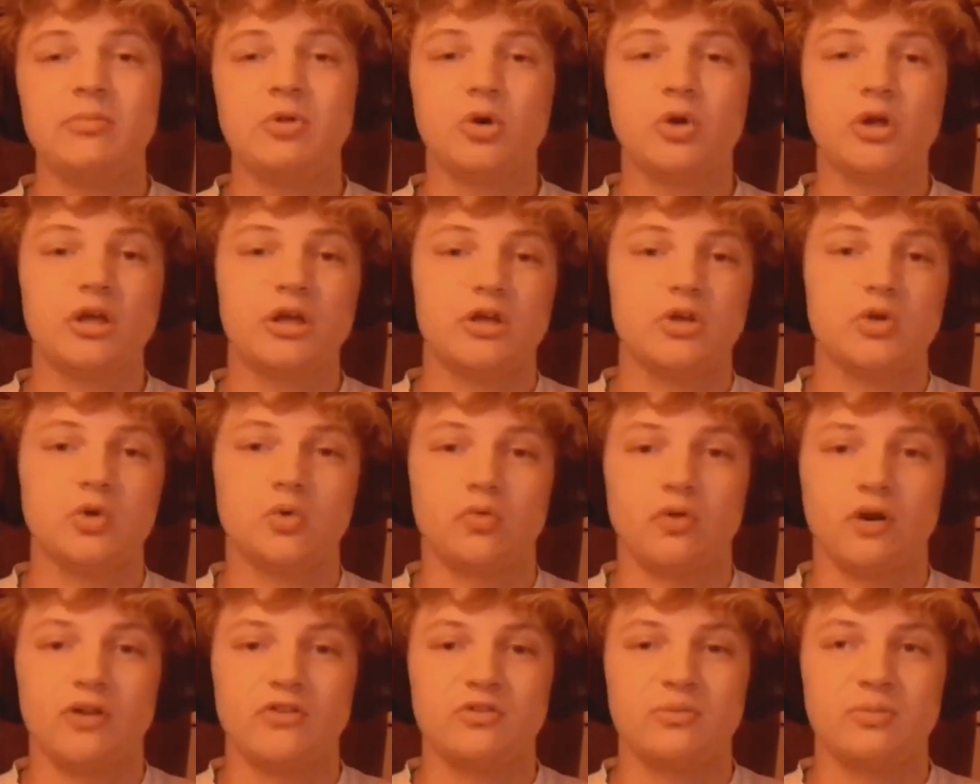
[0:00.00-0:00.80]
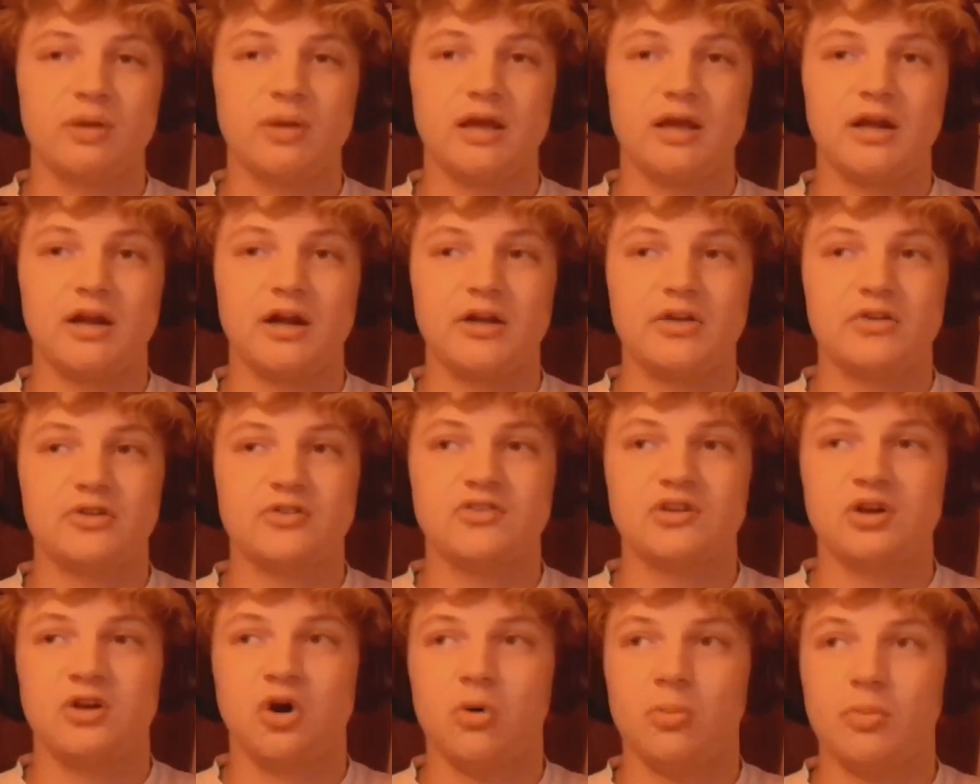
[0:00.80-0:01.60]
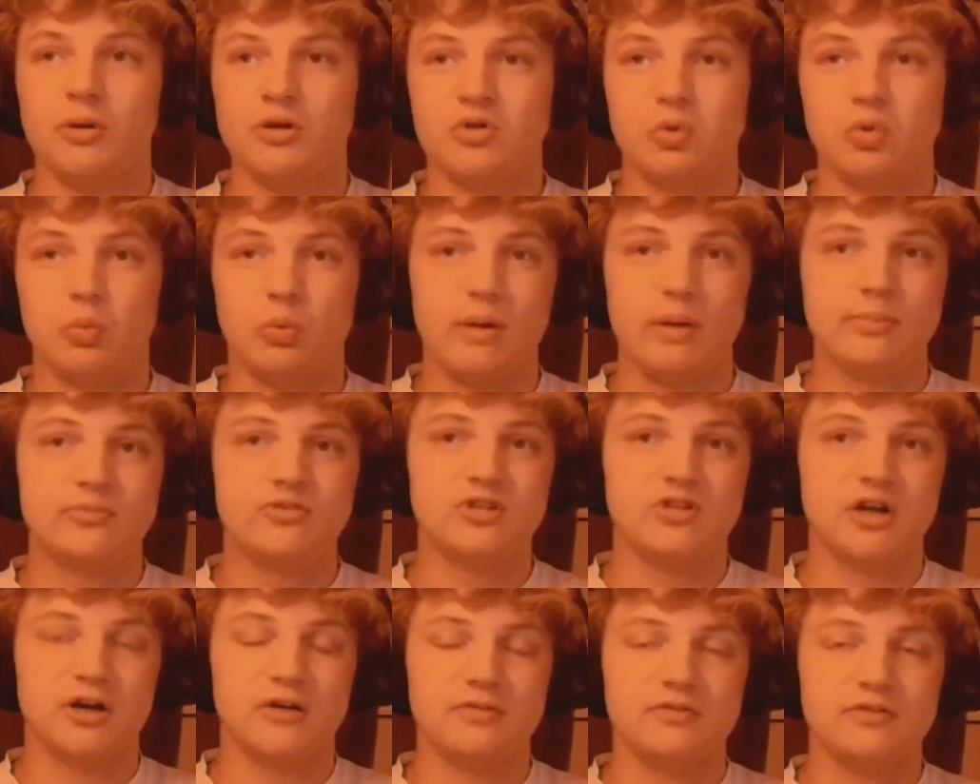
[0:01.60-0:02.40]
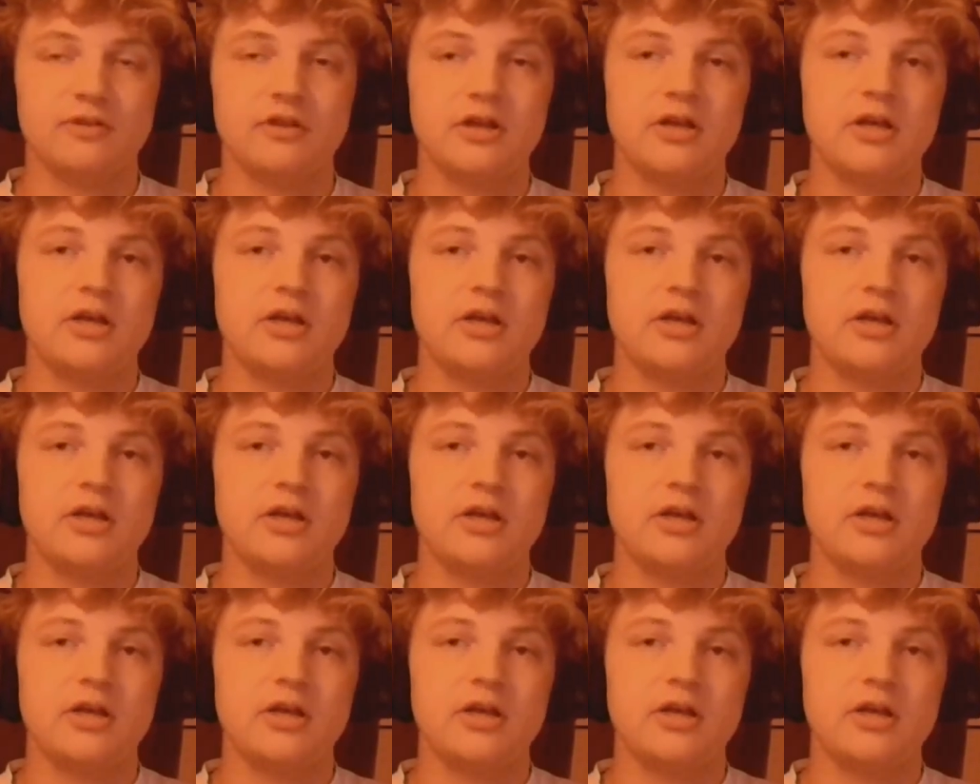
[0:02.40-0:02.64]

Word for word: looking at your resume and I just see a whole bunch of web stuff,